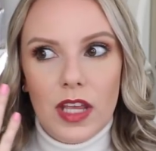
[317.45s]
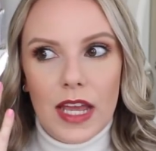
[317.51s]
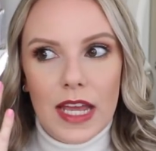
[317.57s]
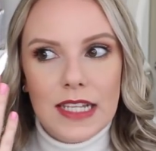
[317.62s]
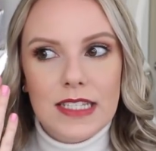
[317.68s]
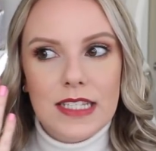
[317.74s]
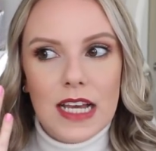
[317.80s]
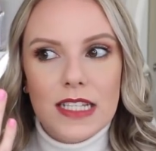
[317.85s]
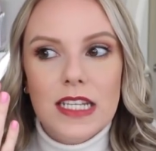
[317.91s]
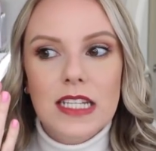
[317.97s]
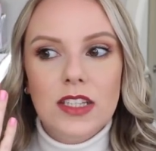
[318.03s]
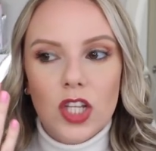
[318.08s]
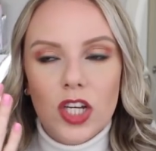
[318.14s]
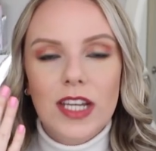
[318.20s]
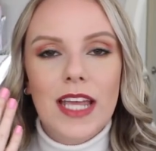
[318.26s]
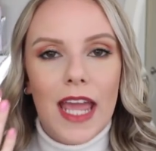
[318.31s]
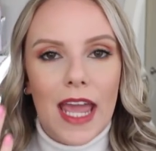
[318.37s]
it doesn't
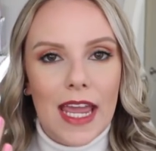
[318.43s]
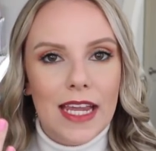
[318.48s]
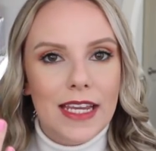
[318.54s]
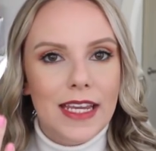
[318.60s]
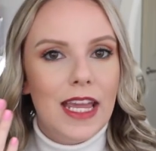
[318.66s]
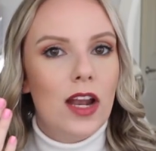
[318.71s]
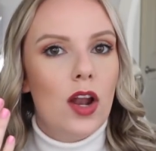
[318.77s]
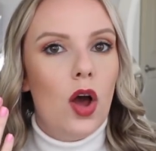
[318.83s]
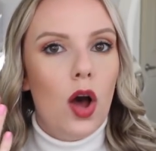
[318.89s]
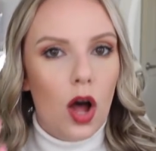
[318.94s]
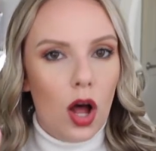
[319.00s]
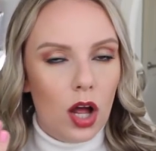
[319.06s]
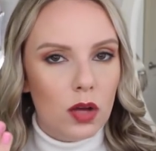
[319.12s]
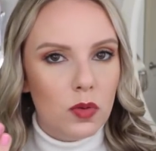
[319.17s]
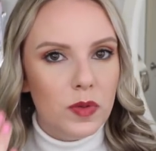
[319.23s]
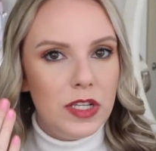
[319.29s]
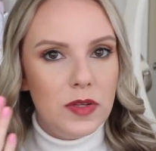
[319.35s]
look cakey at
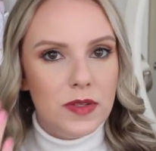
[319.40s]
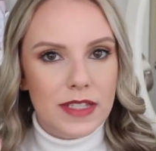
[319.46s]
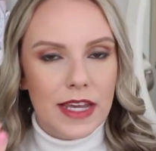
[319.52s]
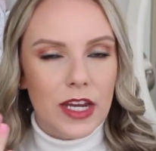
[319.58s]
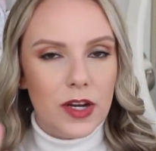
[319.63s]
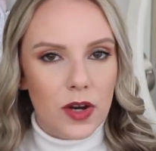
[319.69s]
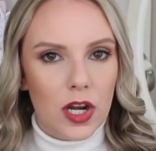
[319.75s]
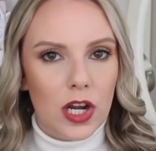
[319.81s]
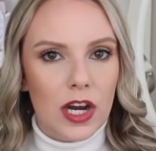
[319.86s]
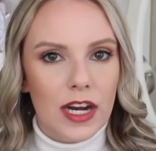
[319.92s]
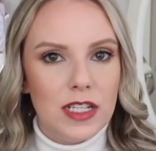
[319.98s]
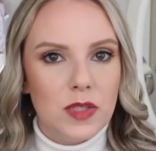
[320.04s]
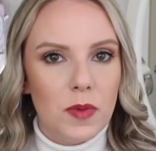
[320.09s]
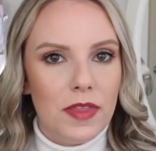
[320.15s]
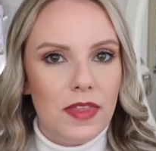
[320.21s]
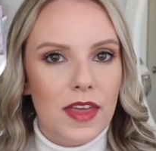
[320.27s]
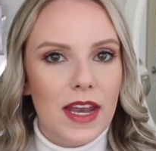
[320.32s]
all when you set your under
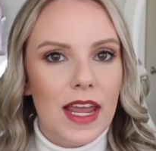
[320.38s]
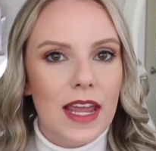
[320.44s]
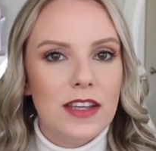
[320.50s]
eyes with it.